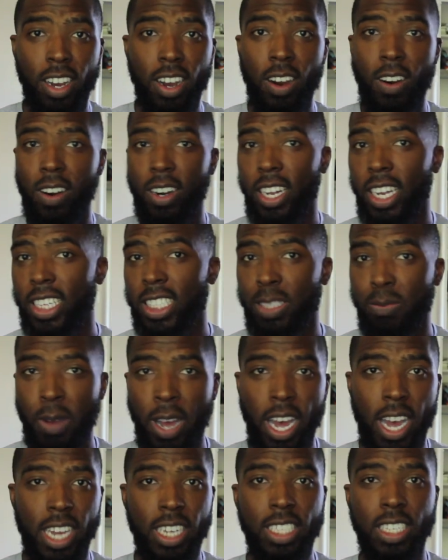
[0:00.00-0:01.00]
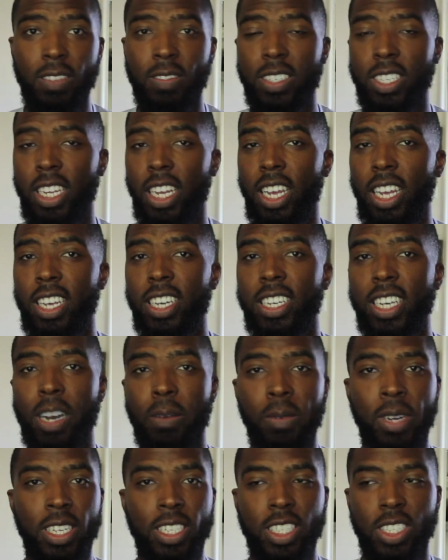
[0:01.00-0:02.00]
are like spies and everything
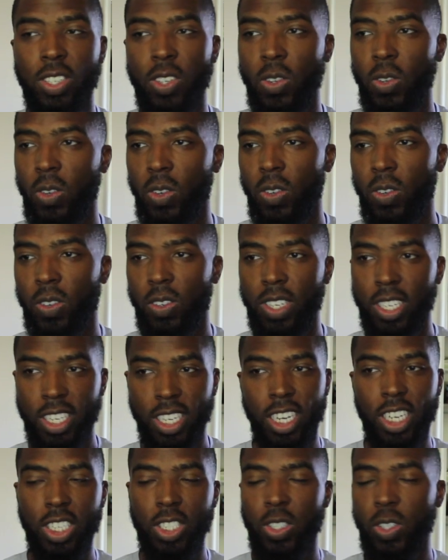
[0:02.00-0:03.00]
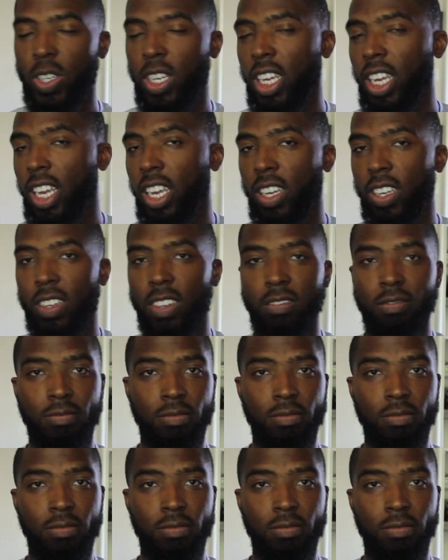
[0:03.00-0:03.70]
coming into the country.